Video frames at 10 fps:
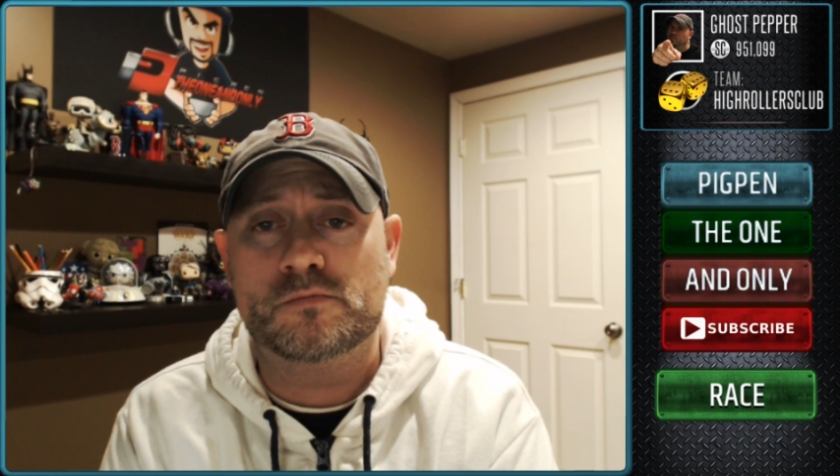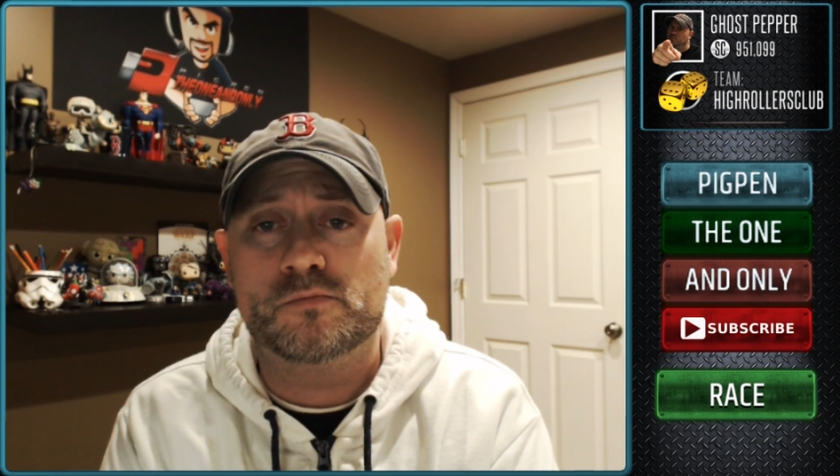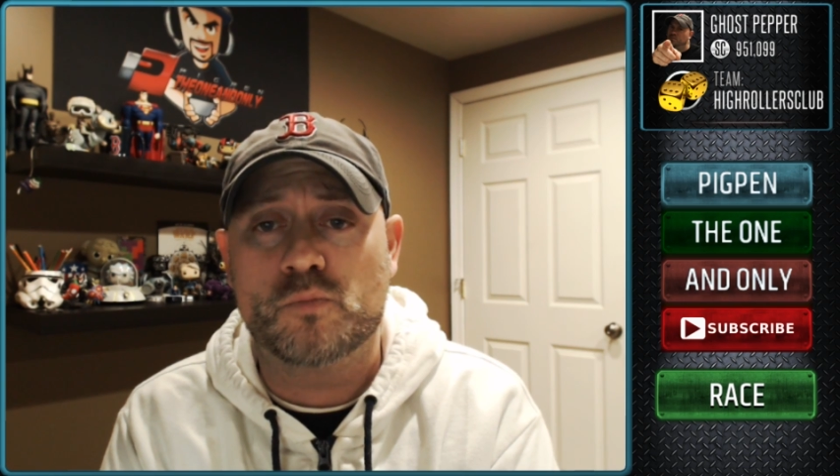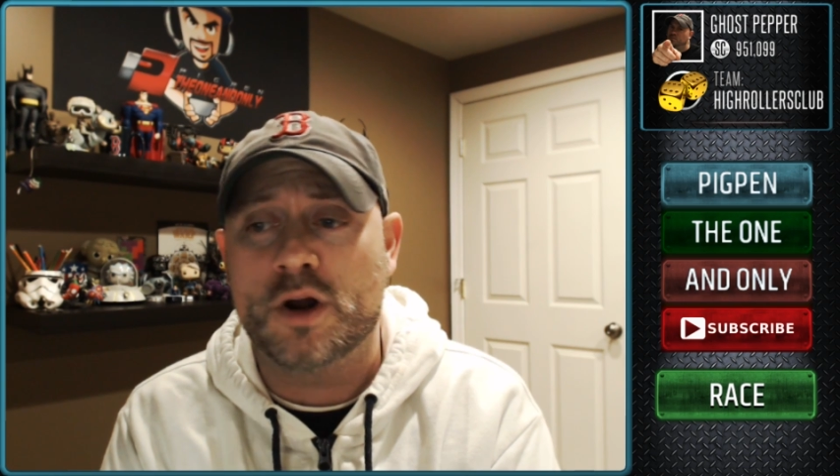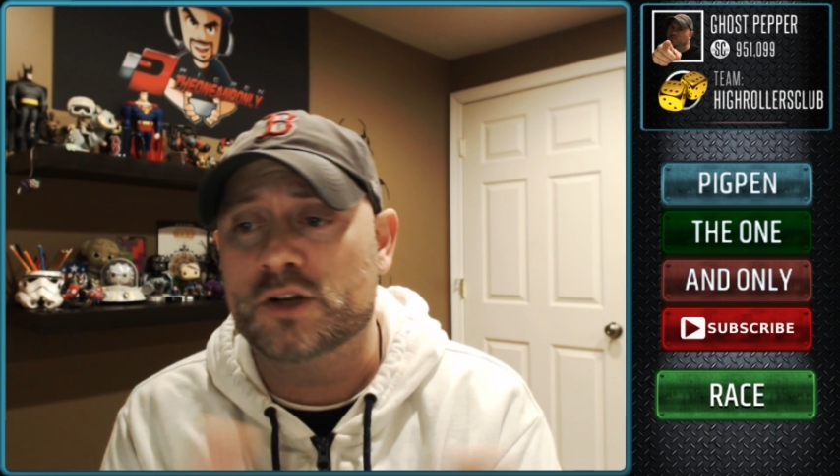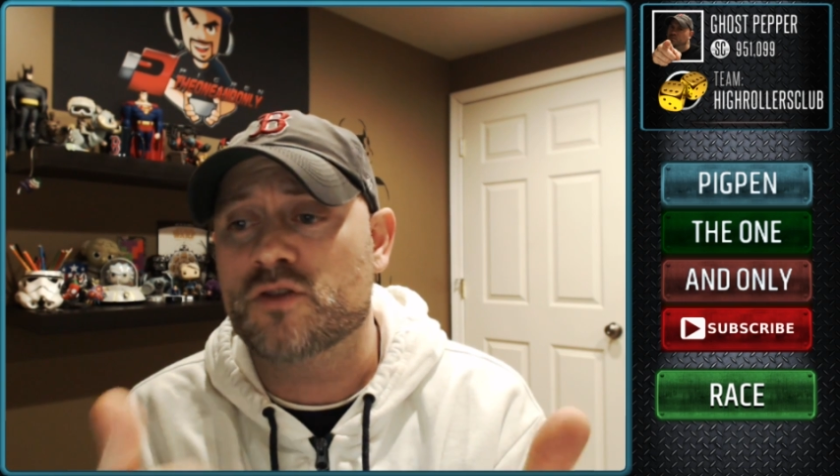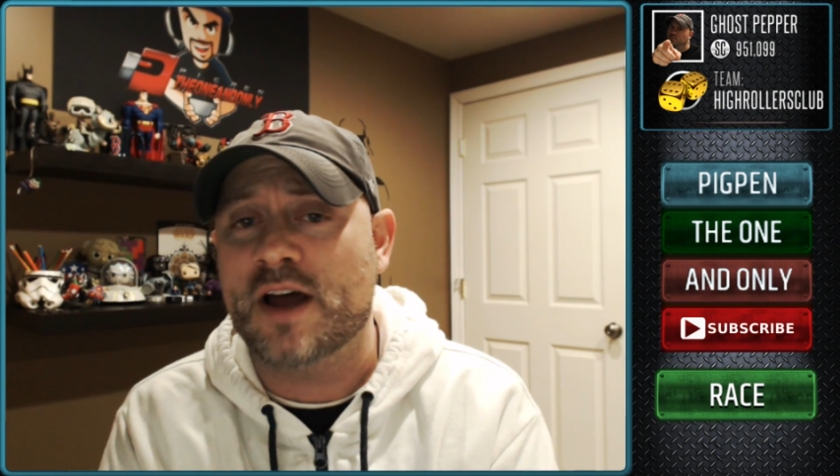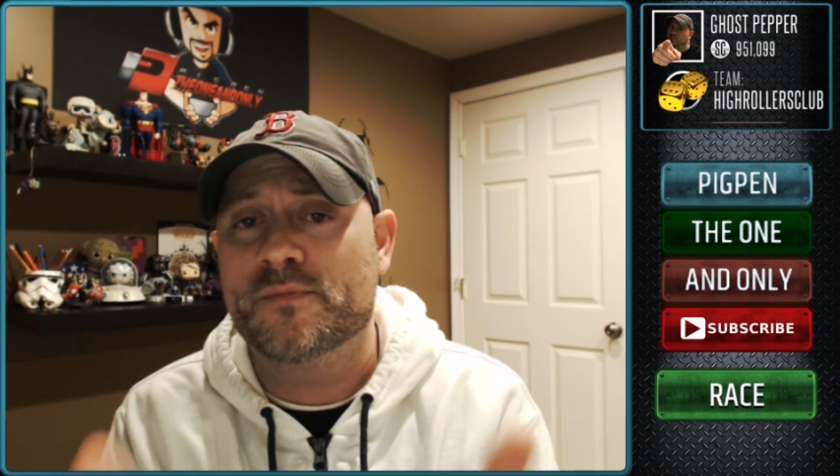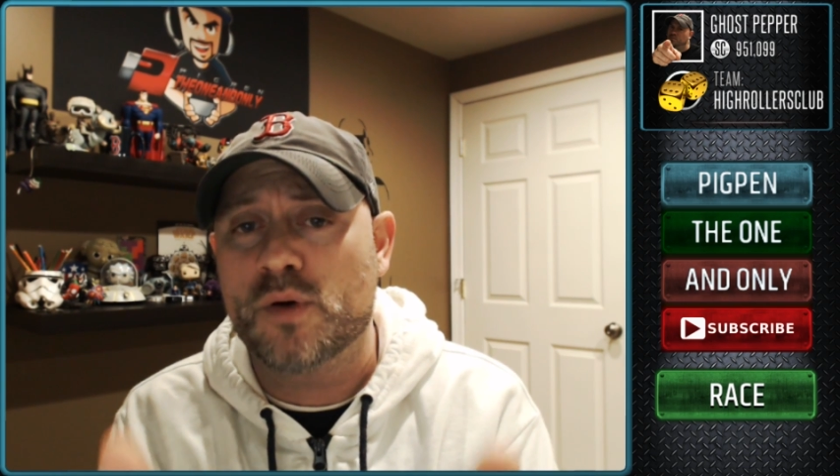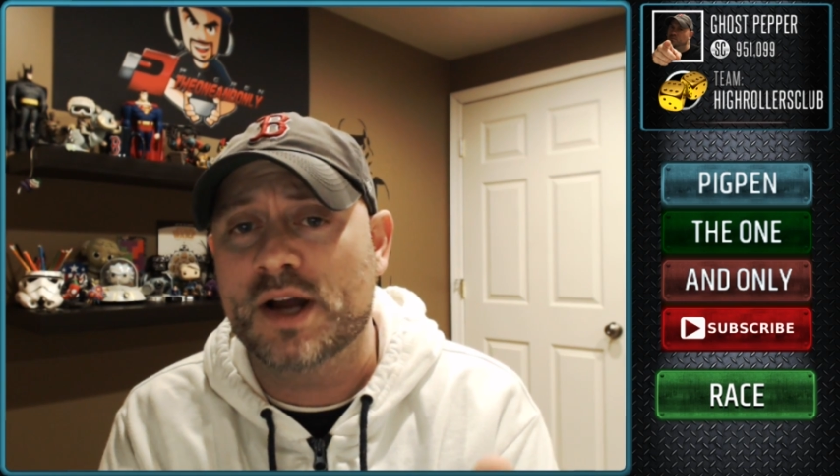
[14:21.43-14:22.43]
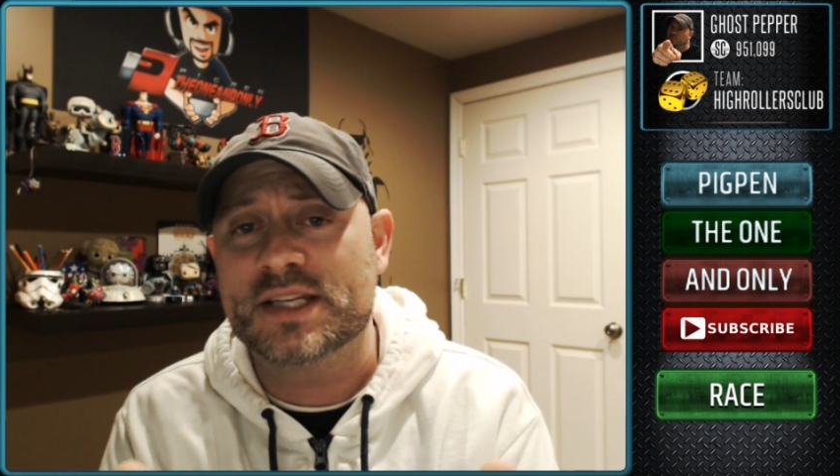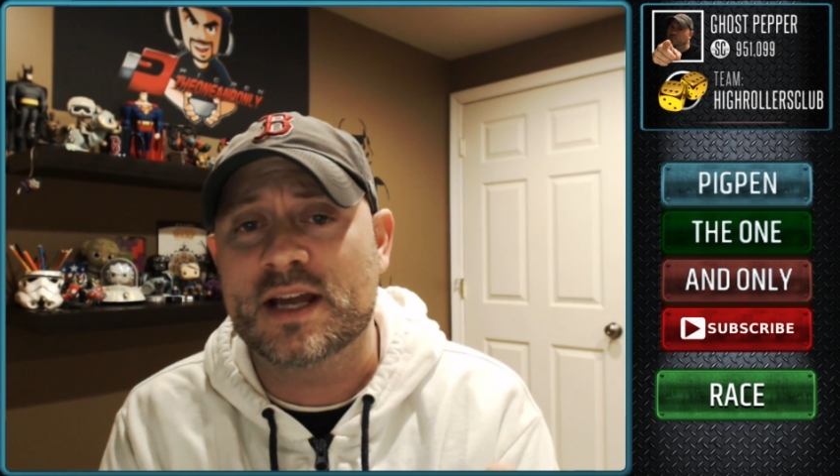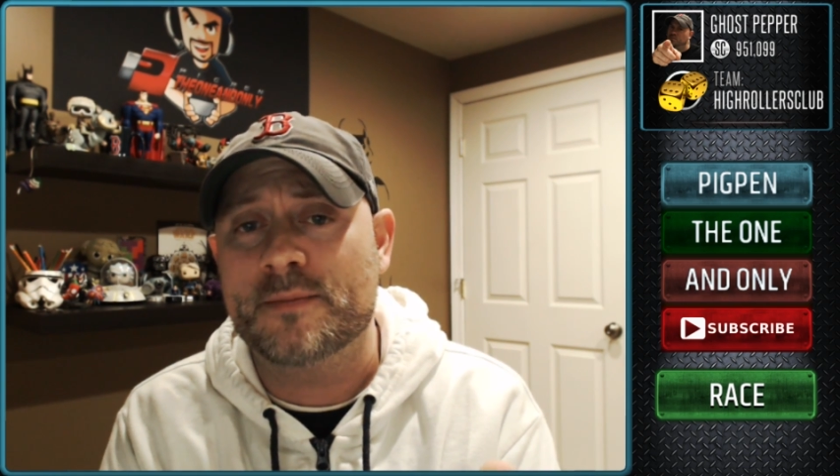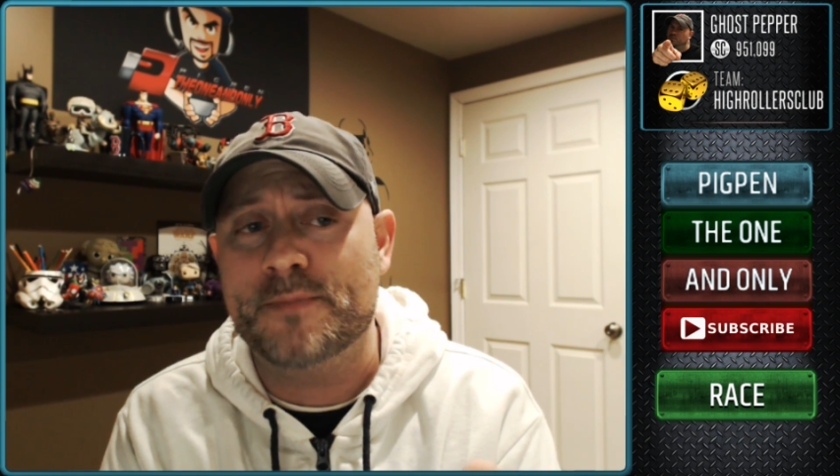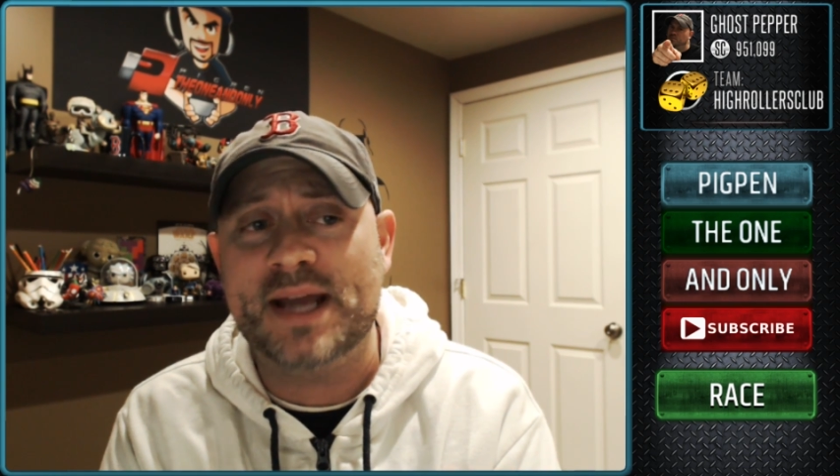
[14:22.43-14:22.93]
want to drive price
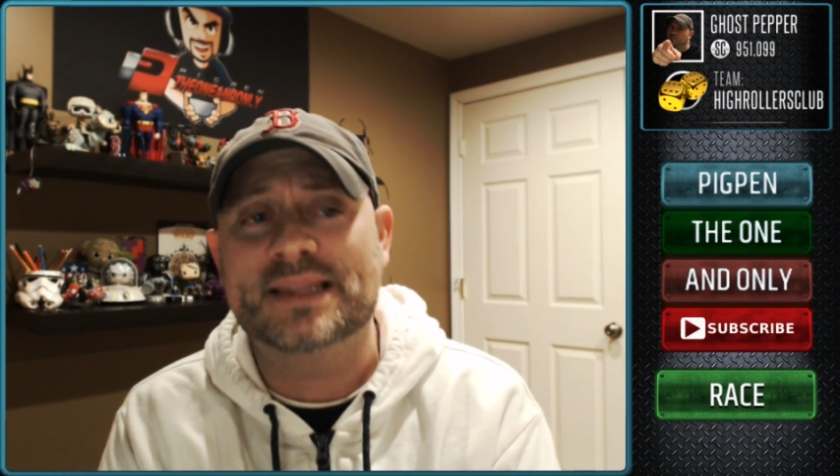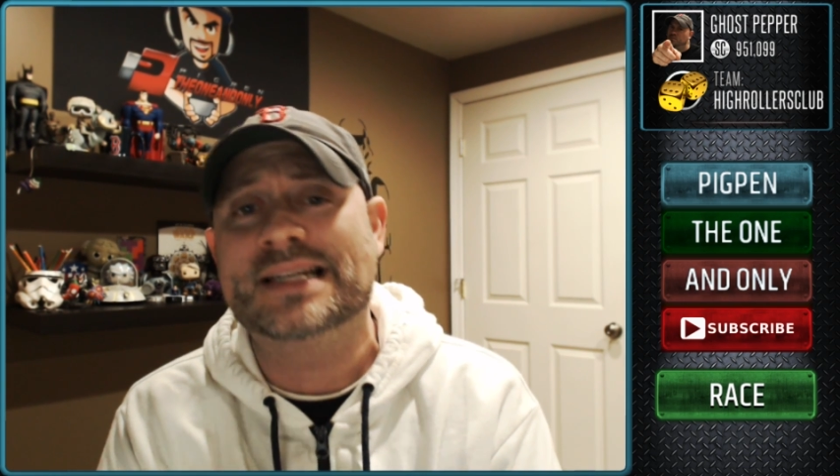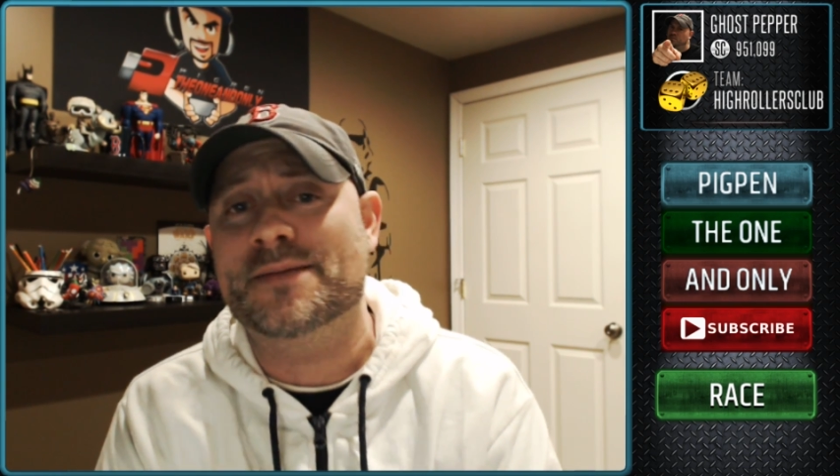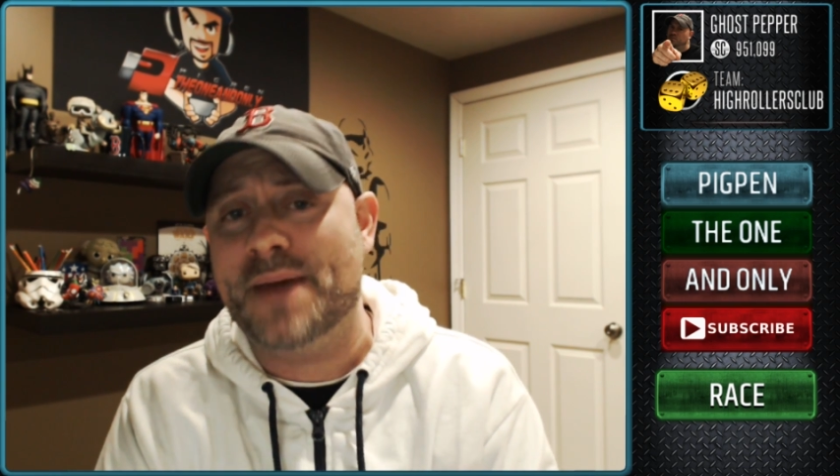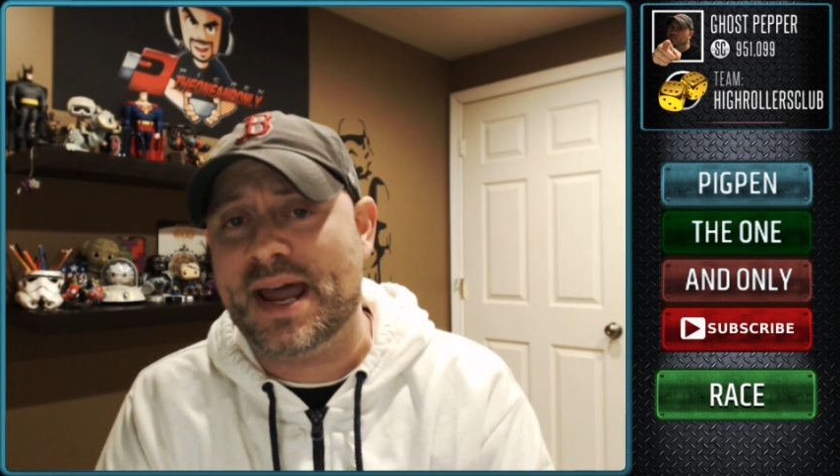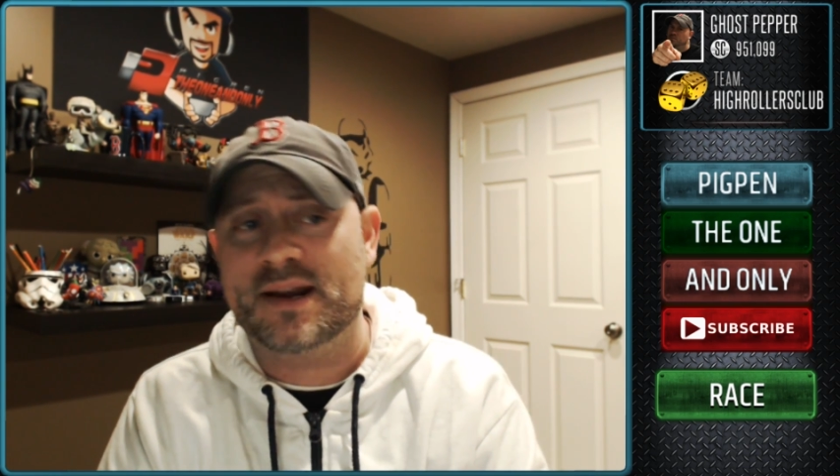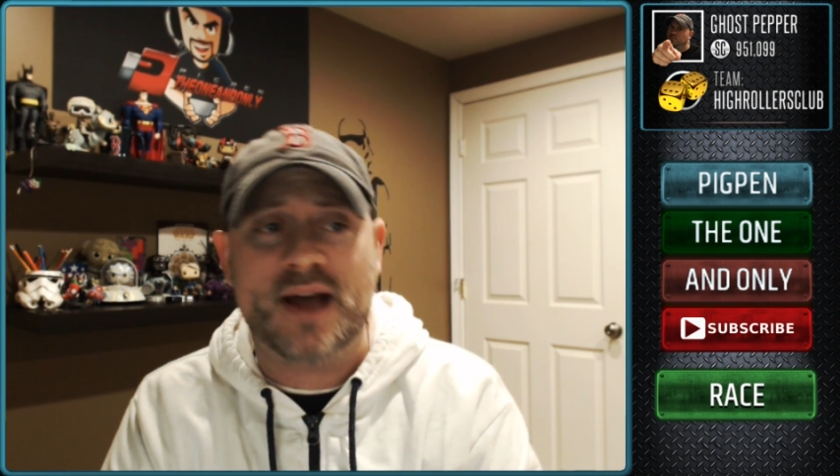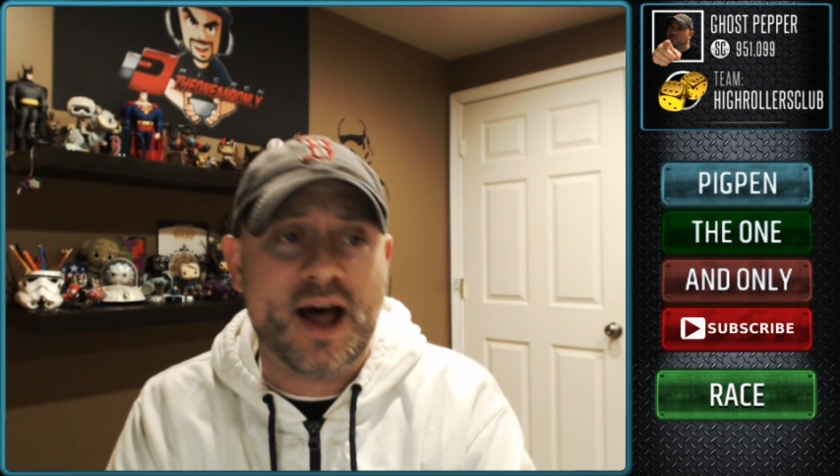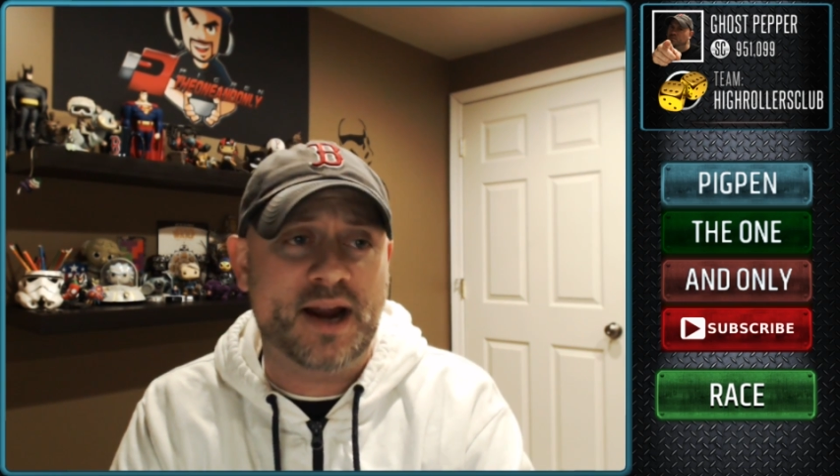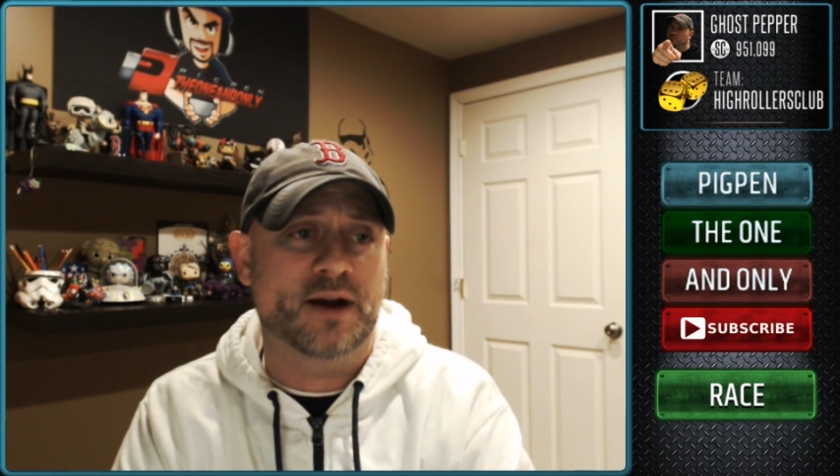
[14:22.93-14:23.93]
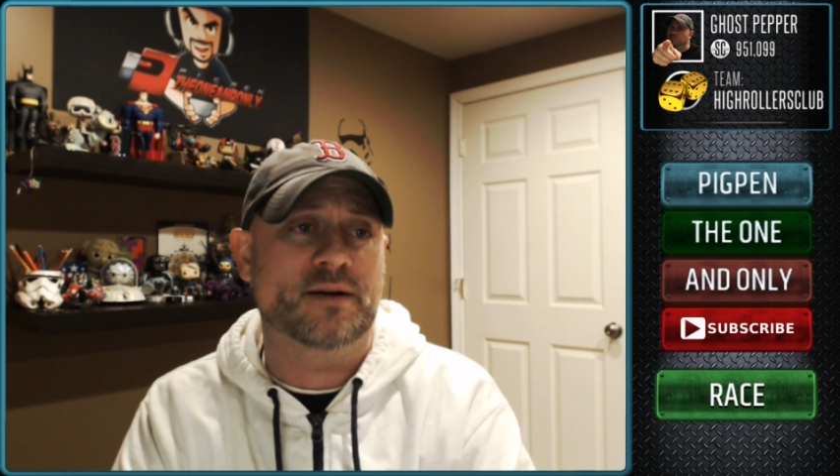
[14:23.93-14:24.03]
up, make the demand higher.